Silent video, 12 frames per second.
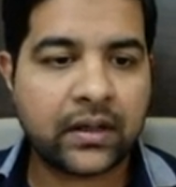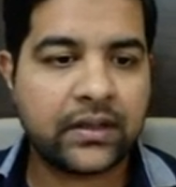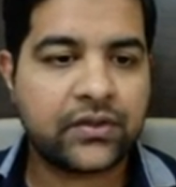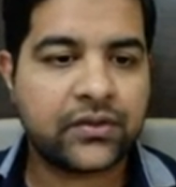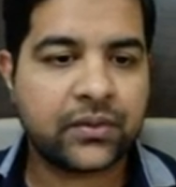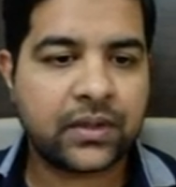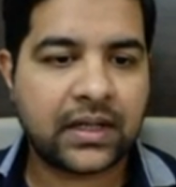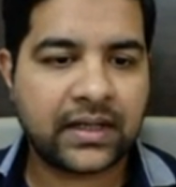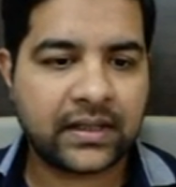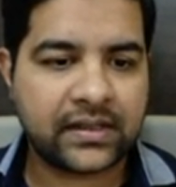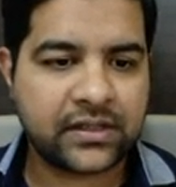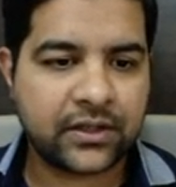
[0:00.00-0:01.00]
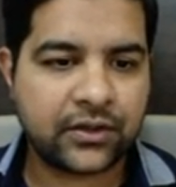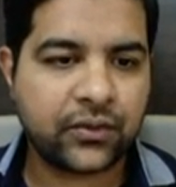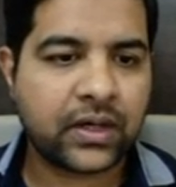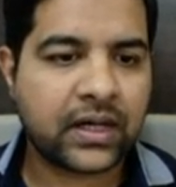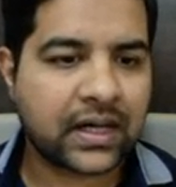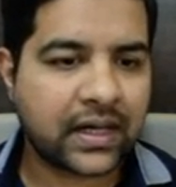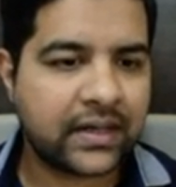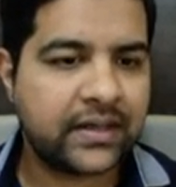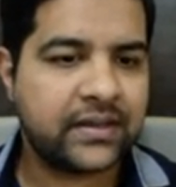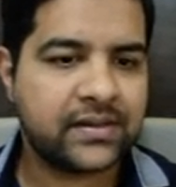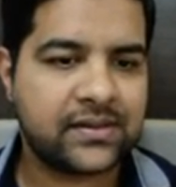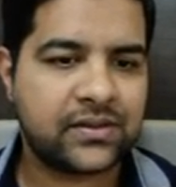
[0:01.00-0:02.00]
into client SEO, you
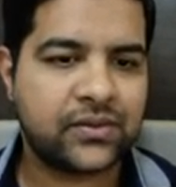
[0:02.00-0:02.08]
hire this to